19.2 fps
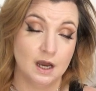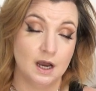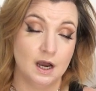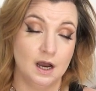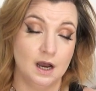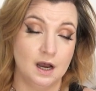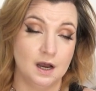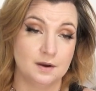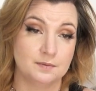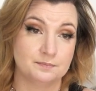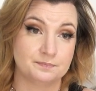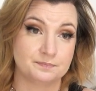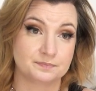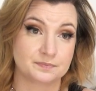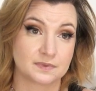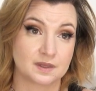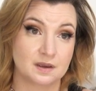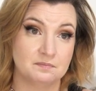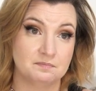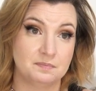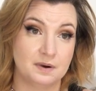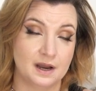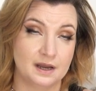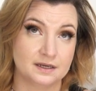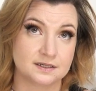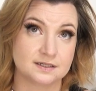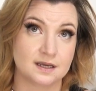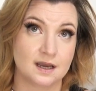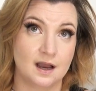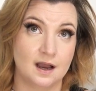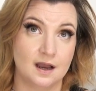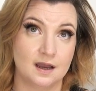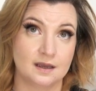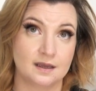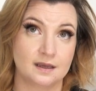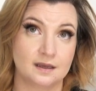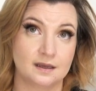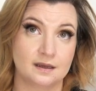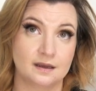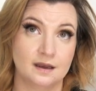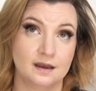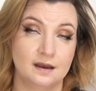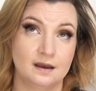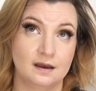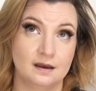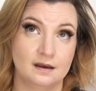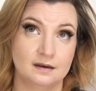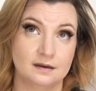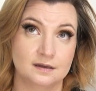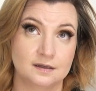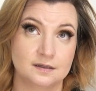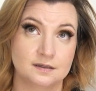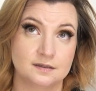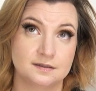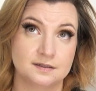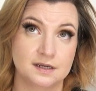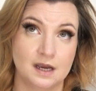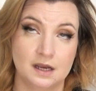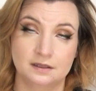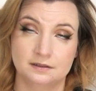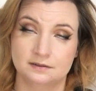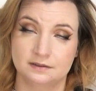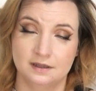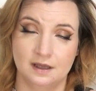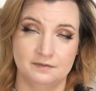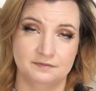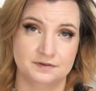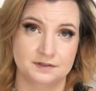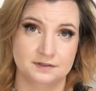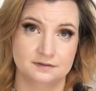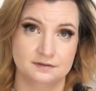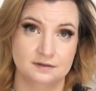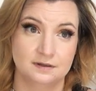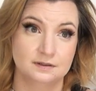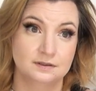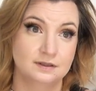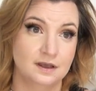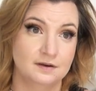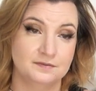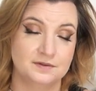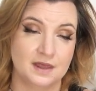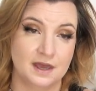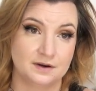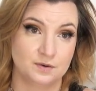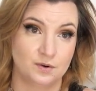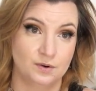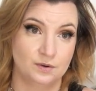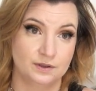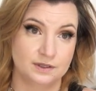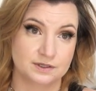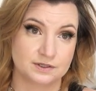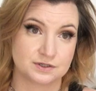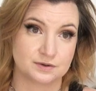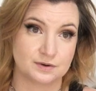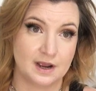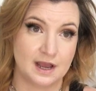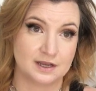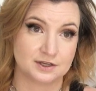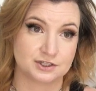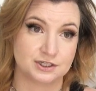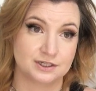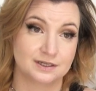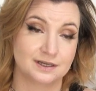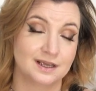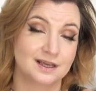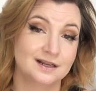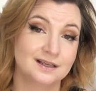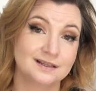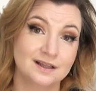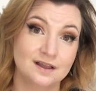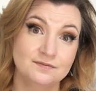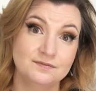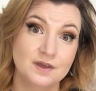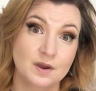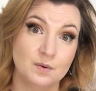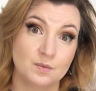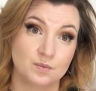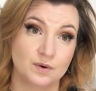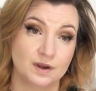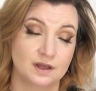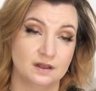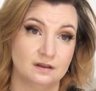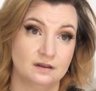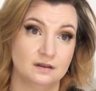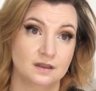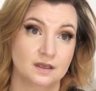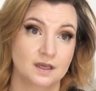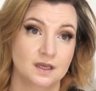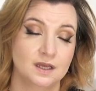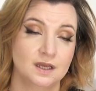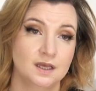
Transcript: Um, but I, uh, I loved, loved that whole interaction and I love that Will,